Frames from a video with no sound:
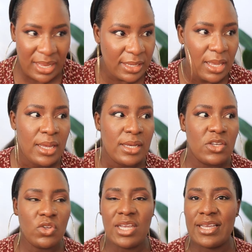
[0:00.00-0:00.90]
Like,
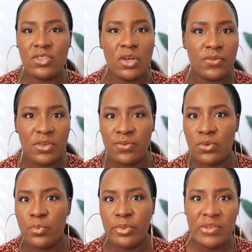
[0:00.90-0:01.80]
it's not a case of if
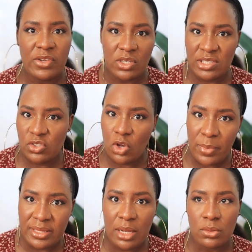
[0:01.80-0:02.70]
you leave a nonsense comment,